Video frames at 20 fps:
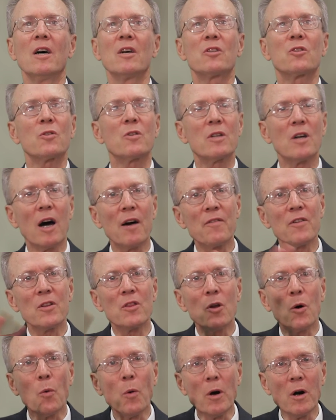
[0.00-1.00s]
to govern
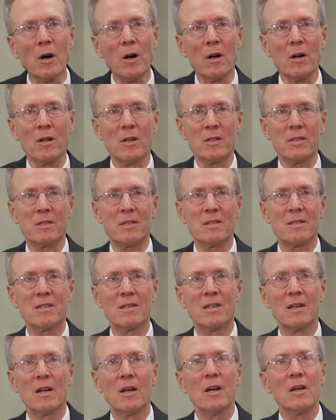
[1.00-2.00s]
the world,
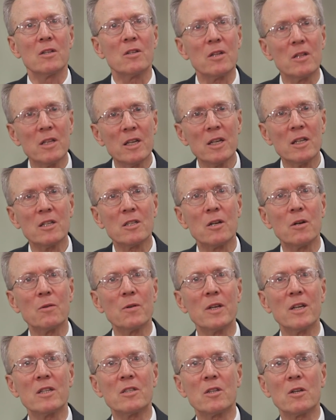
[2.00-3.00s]
to lead
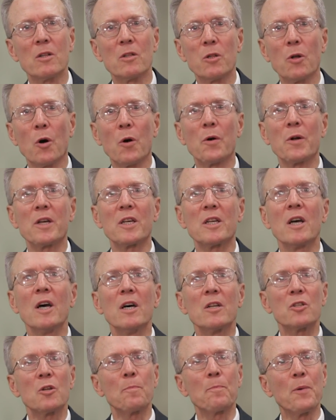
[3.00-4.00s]
Korea to glory,
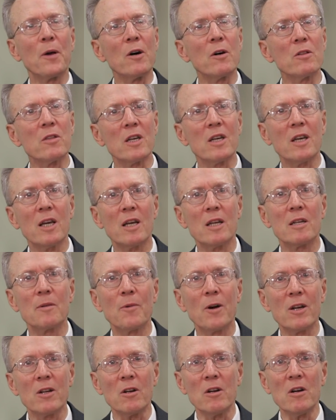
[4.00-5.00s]
to build the kingdom
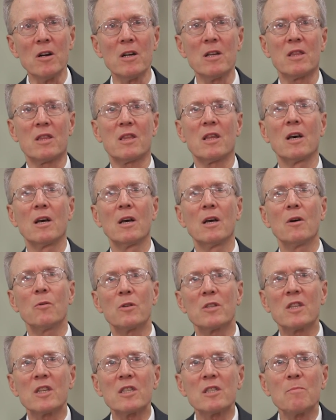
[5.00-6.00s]
on earth,
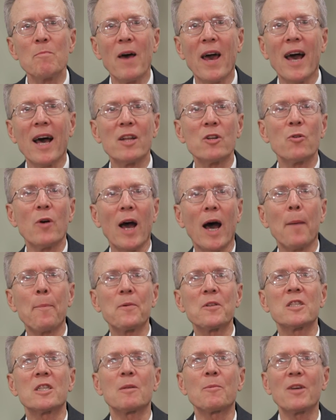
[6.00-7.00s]
with this man who
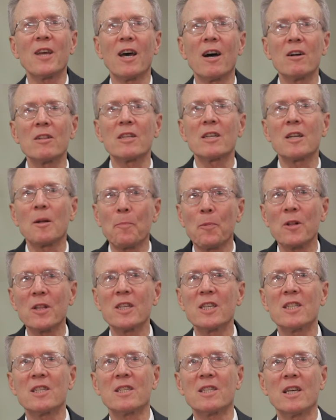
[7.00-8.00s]
happens to be held in a
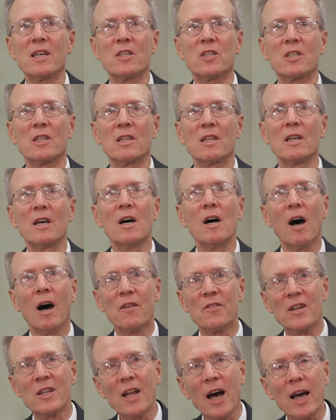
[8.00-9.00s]
police station
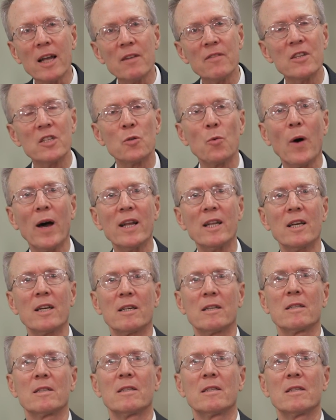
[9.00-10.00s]
on the night of his wedding.